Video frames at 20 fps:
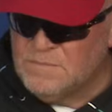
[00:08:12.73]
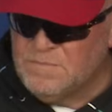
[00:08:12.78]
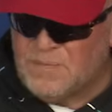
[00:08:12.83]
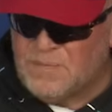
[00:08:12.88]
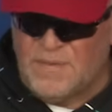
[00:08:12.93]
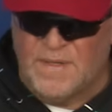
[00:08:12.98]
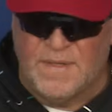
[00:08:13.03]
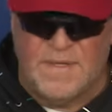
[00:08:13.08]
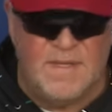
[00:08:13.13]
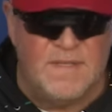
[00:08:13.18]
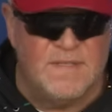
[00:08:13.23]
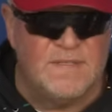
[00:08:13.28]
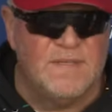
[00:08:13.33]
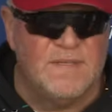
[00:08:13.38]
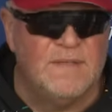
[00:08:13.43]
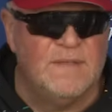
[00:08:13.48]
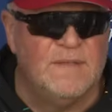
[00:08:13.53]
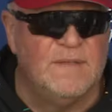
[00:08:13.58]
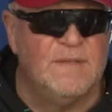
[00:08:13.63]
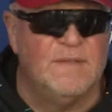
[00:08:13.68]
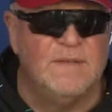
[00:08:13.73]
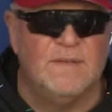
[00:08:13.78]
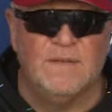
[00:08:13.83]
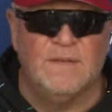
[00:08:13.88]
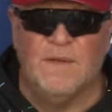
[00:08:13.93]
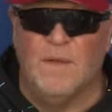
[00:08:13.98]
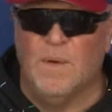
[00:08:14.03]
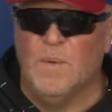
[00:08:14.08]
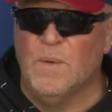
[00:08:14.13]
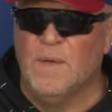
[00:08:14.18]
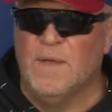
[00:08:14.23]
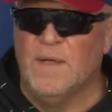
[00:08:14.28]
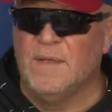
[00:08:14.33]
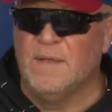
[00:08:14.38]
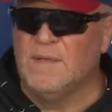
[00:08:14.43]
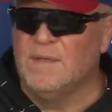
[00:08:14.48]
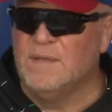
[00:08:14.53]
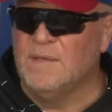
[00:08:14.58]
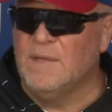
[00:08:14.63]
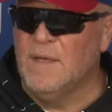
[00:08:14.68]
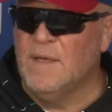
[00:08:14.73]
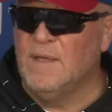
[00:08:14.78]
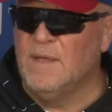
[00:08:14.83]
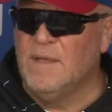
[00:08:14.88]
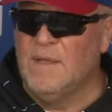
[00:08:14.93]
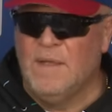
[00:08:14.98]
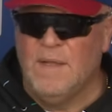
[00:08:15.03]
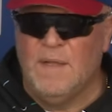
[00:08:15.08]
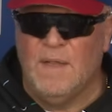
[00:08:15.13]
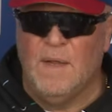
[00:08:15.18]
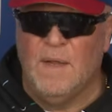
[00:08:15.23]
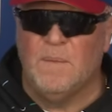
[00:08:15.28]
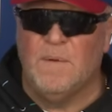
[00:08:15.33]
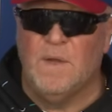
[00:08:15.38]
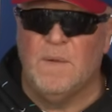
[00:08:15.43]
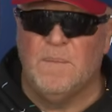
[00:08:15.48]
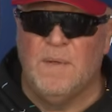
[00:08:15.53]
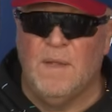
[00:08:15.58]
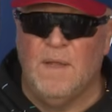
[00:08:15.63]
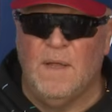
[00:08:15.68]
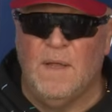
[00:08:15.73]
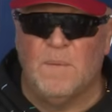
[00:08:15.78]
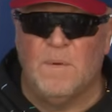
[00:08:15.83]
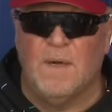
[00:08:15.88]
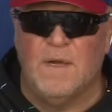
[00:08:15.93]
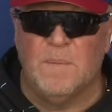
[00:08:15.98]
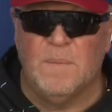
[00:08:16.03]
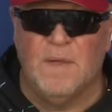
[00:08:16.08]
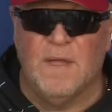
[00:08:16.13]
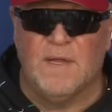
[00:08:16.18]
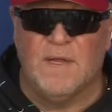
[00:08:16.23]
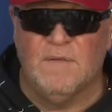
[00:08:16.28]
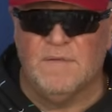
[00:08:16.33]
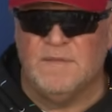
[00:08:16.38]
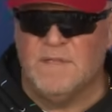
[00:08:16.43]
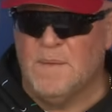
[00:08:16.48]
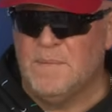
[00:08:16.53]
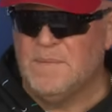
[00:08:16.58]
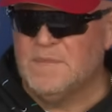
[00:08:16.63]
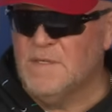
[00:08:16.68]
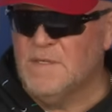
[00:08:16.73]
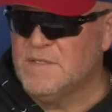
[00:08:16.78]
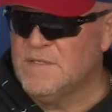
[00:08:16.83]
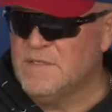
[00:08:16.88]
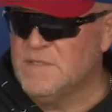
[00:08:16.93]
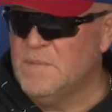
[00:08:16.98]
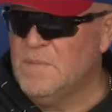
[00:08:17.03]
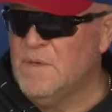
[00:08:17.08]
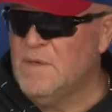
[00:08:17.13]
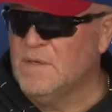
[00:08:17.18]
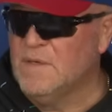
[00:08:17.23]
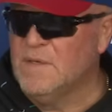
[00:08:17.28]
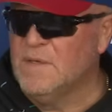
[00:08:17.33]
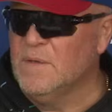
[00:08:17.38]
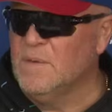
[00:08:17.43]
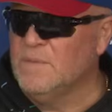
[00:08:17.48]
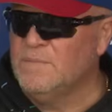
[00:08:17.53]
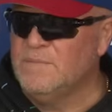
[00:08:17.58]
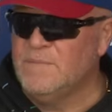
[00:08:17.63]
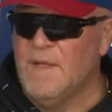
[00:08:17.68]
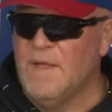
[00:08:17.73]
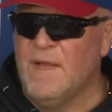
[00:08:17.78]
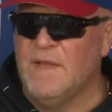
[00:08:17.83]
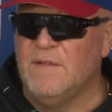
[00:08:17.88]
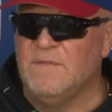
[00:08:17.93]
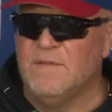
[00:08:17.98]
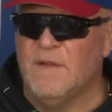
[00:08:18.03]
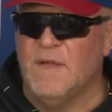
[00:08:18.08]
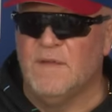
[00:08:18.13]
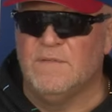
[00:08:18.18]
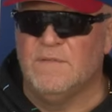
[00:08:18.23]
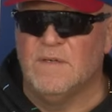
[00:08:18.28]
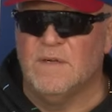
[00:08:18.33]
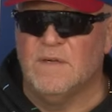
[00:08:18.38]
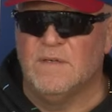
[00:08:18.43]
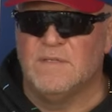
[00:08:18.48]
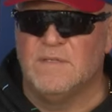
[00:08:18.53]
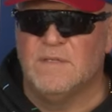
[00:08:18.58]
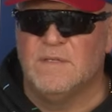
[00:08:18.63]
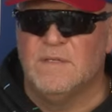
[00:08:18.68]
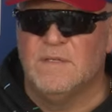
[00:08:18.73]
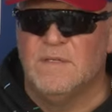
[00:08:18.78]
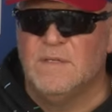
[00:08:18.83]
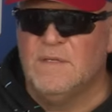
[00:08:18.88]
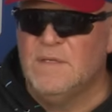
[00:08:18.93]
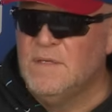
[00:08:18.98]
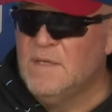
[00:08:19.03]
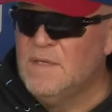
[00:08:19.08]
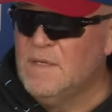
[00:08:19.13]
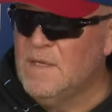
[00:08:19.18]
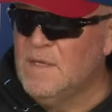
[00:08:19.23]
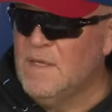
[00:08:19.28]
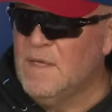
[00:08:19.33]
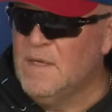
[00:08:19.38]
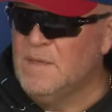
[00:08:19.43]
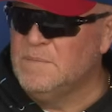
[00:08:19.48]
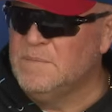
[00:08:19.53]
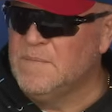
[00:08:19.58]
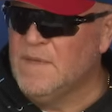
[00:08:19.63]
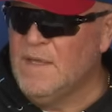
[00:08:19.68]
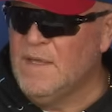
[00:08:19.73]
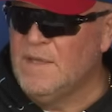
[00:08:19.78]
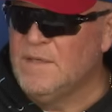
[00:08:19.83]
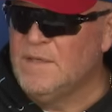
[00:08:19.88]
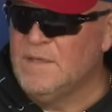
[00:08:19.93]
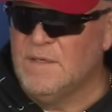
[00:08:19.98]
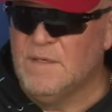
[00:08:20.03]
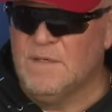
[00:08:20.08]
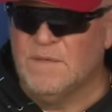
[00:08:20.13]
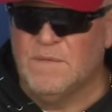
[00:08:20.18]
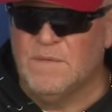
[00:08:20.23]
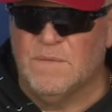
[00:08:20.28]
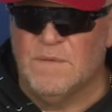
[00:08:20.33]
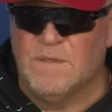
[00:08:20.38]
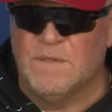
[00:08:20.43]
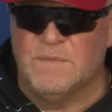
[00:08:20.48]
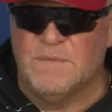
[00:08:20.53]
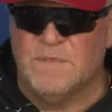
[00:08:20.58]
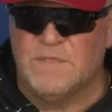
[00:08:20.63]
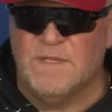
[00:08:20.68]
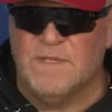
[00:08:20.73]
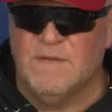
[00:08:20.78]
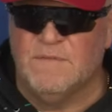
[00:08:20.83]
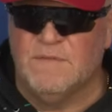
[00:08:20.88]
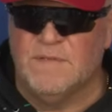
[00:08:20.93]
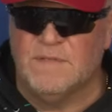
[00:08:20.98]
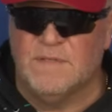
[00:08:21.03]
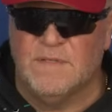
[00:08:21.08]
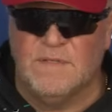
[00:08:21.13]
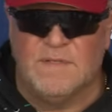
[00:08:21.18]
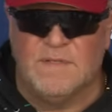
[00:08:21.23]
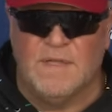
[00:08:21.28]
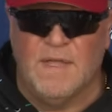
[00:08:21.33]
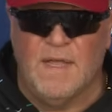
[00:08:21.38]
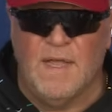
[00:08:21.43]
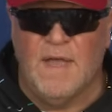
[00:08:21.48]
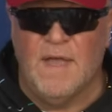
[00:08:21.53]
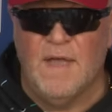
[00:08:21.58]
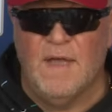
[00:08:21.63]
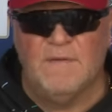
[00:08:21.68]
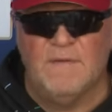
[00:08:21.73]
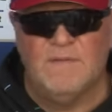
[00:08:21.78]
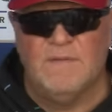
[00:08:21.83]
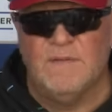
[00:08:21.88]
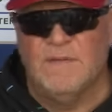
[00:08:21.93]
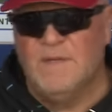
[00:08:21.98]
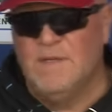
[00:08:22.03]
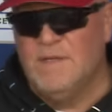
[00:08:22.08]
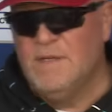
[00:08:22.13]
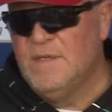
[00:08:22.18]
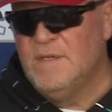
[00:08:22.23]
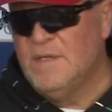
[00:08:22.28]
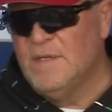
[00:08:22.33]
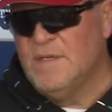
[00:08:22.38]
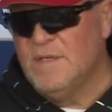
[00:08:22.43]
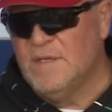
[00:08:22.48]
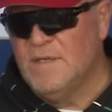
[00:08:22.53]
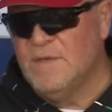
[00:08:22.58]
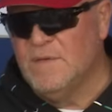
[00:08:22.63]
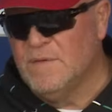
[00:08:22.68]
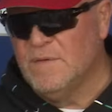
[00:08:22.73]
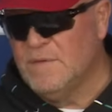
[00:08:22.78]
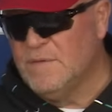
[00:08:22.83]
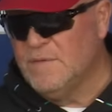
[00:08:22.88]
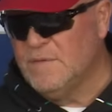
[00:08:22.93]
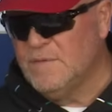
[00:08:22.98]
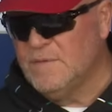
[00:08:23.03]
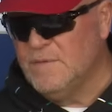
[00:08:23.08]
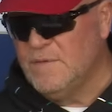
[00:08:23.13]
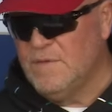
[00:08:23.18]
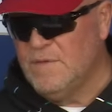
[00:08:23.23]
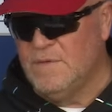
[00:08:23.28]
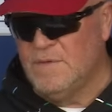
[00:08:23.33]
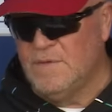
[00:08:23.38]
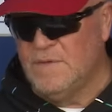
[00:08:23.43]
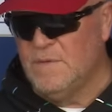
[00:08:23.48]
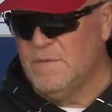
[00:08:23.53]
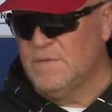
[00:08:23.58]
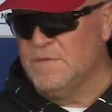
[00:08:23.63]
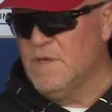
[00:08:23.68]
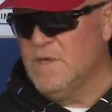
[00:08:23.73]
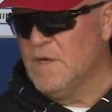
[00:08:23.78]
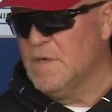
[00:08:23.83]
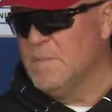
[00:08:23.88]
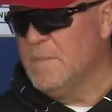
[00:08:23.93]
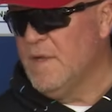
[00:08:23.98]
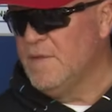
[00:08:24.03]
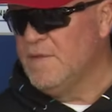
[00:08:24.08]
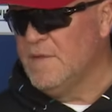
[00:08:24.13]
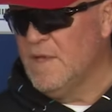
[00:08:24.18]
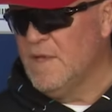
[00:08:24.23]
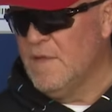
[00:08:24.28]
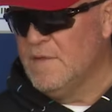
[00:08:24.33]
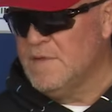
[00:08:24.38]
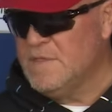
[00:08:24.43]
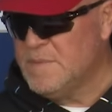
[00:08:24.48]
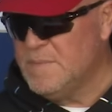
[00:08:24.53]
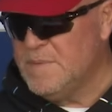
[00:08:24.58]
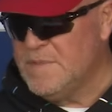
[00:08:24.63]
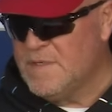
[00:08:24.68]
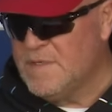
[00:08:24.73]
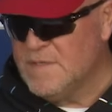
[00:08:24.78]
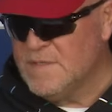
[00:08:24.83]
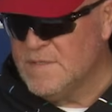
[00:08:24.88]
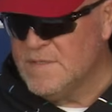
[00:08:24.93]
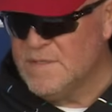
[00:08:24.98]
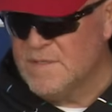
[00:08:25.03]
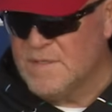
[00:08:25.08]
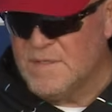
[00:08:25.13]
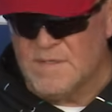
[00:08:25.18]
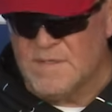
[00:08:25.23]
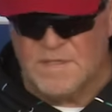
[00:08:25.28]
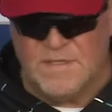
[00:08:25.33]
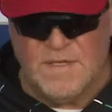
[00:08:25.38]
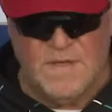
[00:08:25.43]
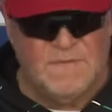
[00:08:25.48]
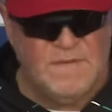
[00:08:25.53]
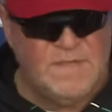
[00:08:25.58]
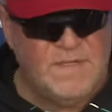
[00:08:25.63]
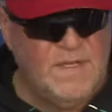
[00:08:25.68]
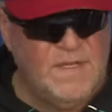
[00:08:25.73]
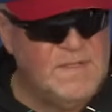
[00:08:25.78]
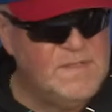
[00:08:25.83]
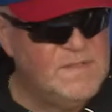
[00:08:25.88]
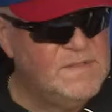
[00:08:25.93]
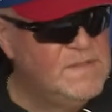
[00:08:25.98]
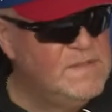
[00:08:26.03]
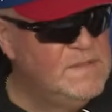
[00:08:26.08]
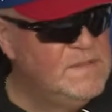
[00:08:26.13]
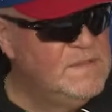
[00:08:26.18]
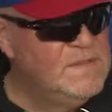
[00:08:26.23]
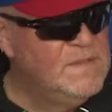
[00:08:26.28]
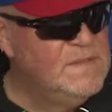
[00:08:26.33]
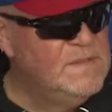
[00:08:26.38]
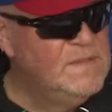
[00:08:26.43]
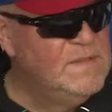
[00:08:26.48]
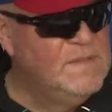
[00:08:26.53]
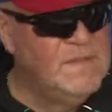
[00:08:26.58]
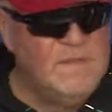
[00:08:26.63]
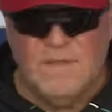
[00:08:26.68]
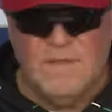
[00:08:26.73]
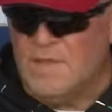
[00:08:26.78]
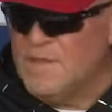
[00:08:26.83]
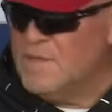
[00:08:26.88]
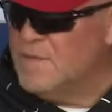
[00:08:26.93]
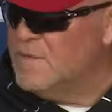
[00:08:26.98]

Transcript: Please. No way. That running back, every time he touches the ball, can go 85 yards. And, you know, with the receivers that they have, you don't talk about the others because 17's, you